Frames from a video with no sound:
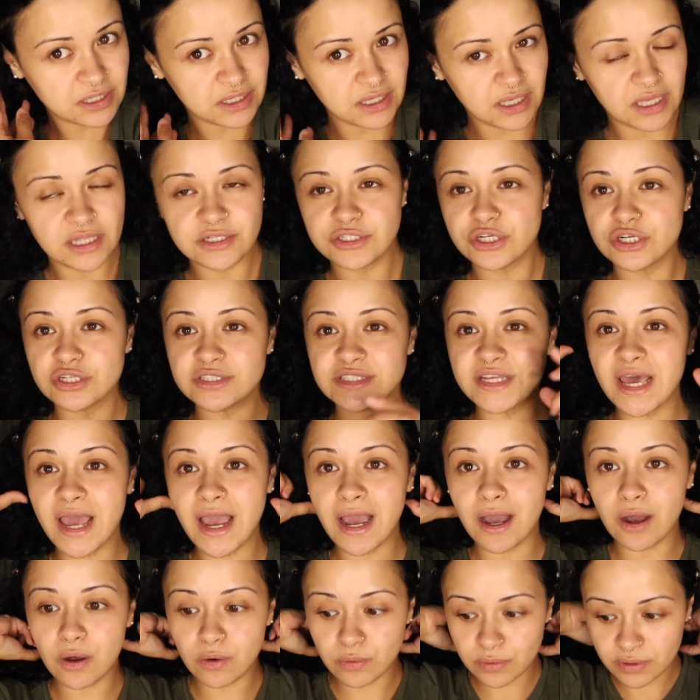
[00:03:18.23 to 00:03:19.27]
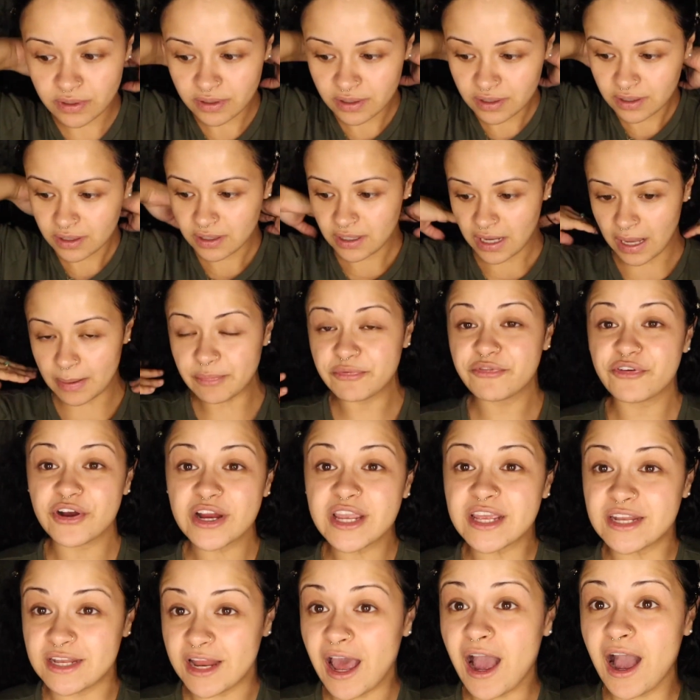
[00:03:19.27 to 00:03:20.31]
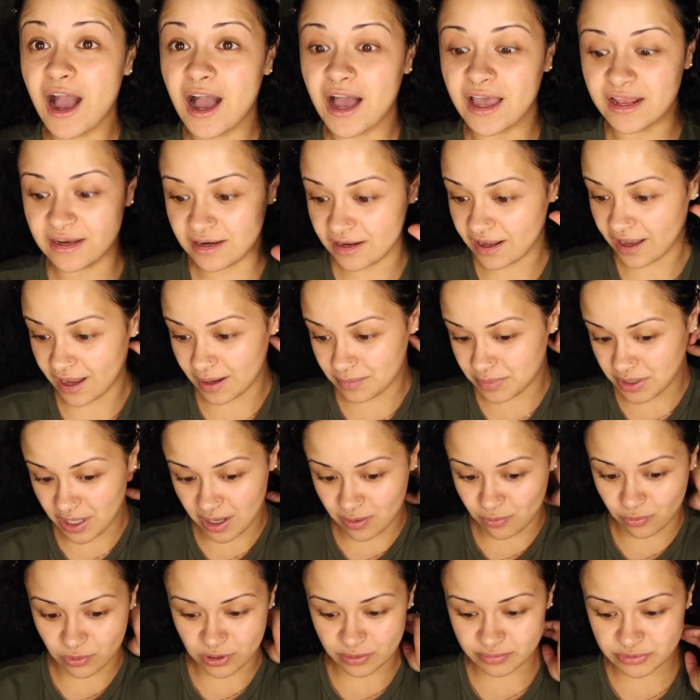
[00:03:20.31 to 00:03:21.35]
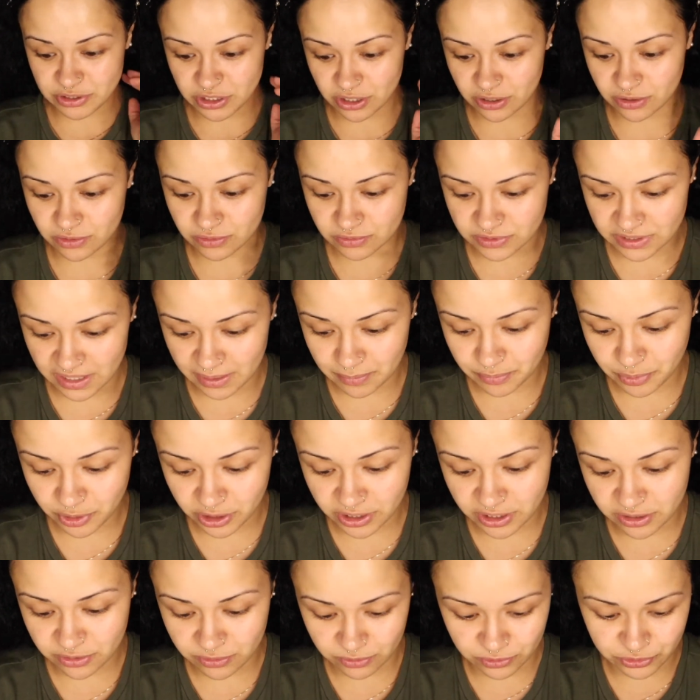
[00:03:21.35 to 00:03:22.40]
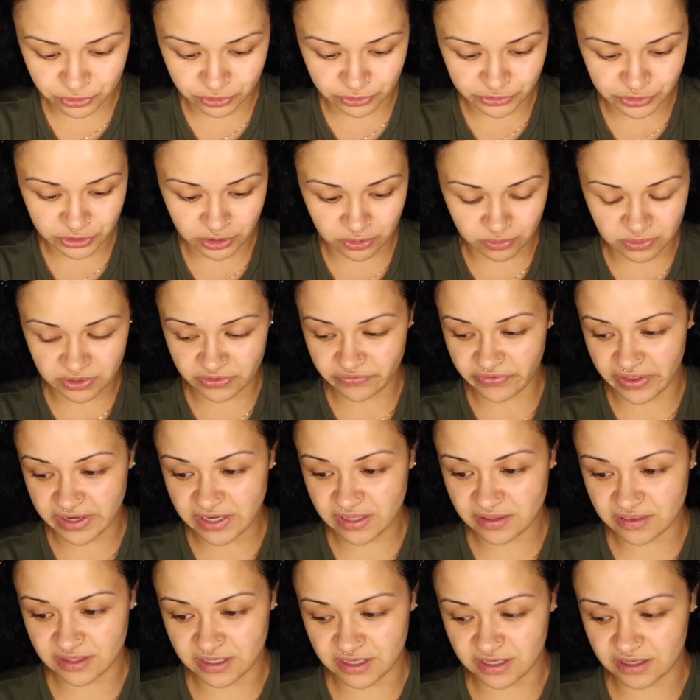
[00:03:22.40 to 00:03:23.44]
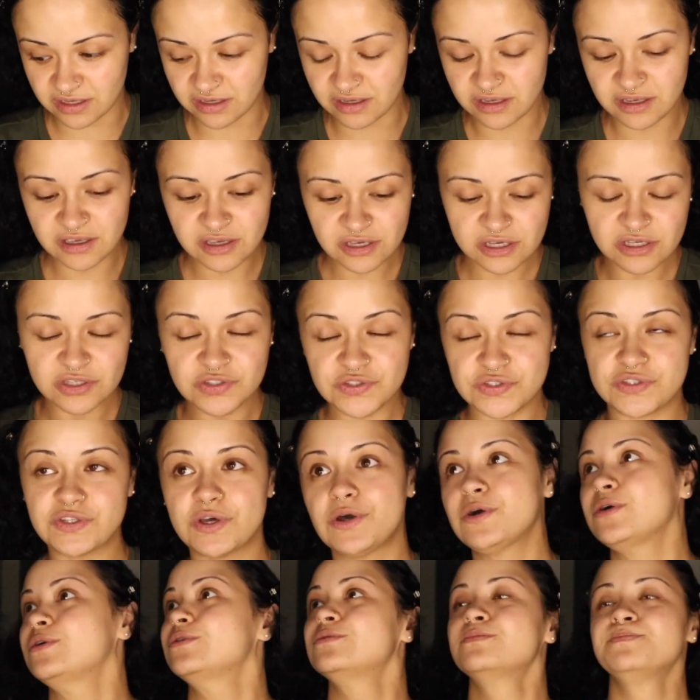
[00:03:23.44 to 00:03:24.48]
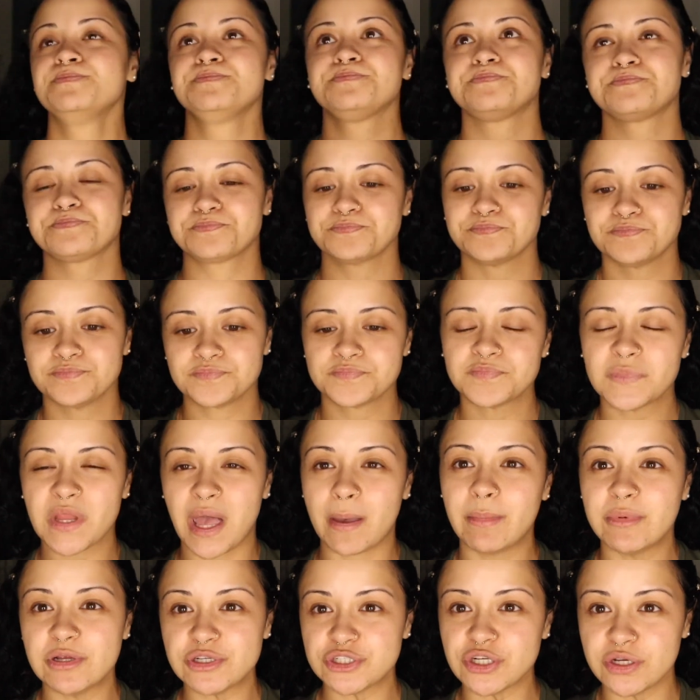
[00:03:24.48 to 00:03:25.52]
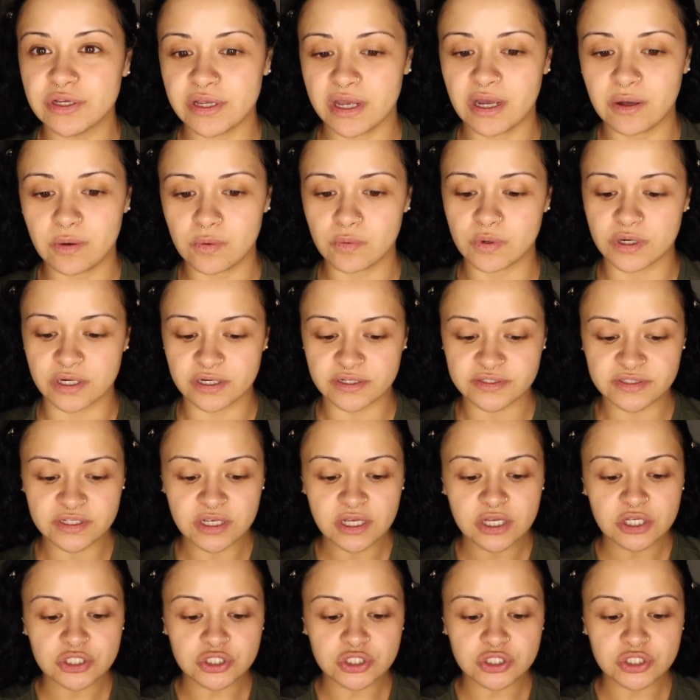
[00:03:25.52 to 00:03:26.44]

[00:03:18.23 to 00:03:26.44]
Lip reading: And turns out I'm freaking not. I'm not warm toned. I'm pretty neutral toned, if anything. So I'm going to show you how it works.